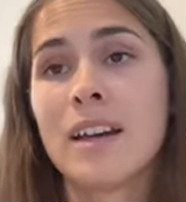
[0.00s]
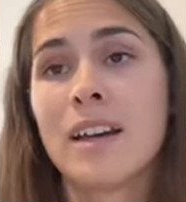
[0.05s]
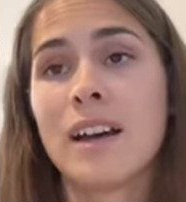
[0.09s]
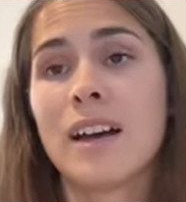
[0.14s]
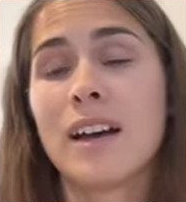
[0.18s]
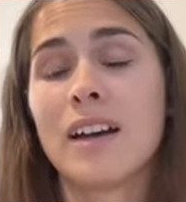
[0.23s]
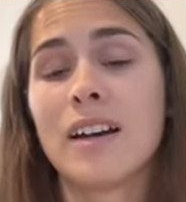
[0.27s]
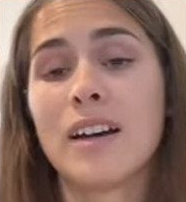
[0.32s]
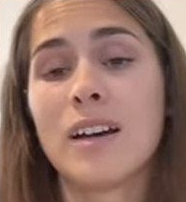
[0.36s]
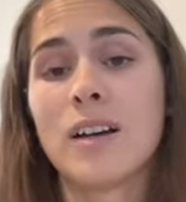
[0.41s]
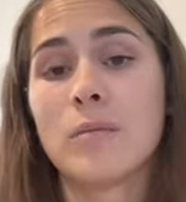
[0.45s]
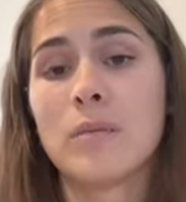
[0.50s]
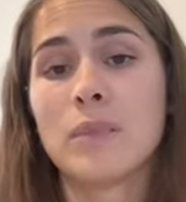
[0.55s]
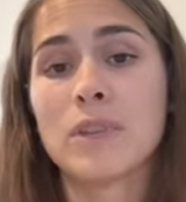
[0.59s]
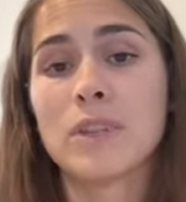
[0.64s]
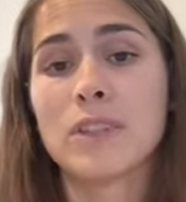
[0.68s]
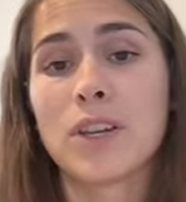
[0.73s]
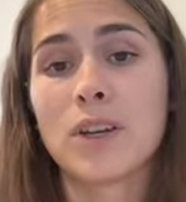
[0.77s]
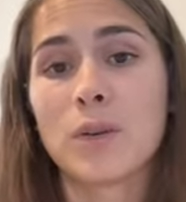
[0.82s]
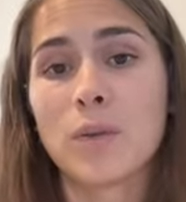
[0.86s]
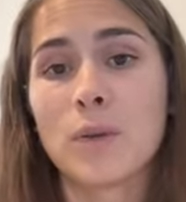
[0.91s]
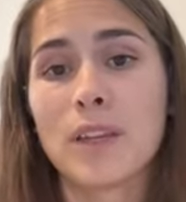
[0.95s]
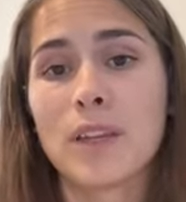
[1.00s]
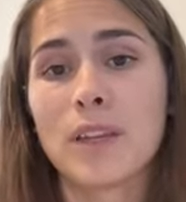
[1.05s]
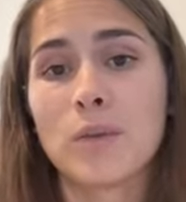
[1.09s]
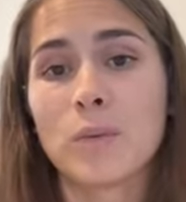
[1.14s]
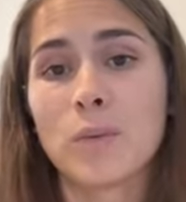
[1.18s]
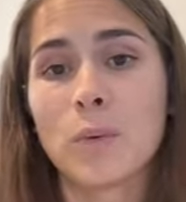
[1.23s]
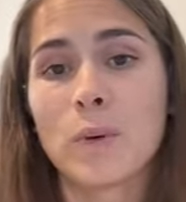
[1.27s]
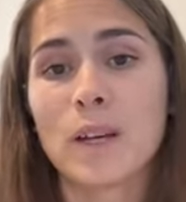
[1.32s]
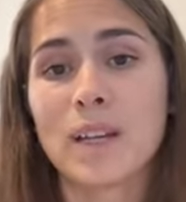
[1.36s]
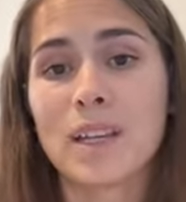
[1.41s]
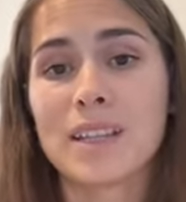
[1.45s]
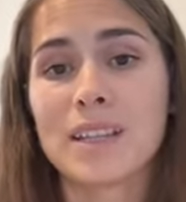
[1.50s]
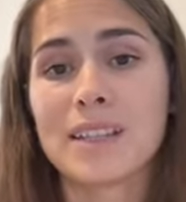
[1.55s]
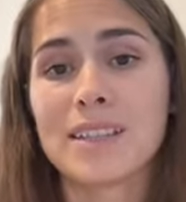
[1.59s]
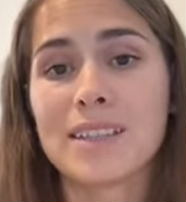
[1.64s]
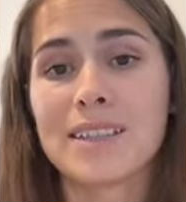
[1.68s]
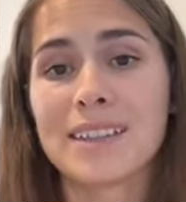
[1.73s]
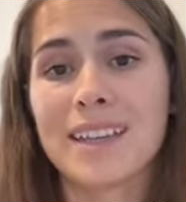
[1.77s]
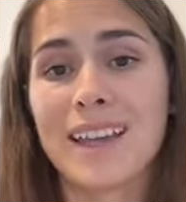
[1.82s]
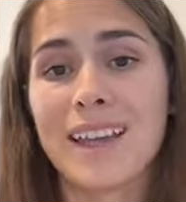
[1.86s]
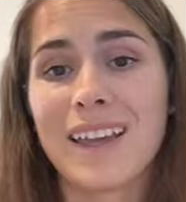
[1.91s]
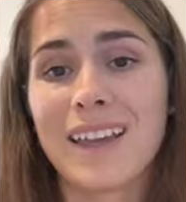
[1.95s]
Um, so it
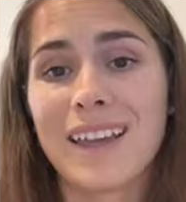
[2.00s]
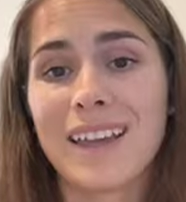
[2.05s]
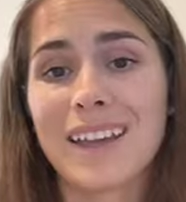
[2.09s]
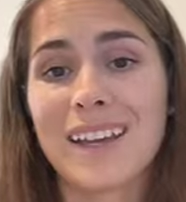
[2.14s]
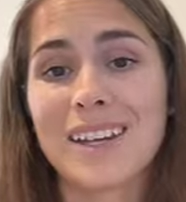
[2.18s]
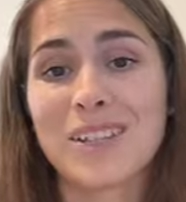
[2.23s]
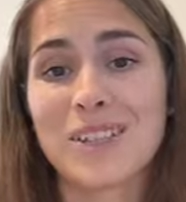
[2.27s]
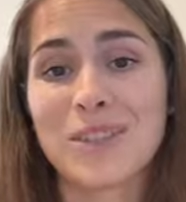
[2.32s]
was a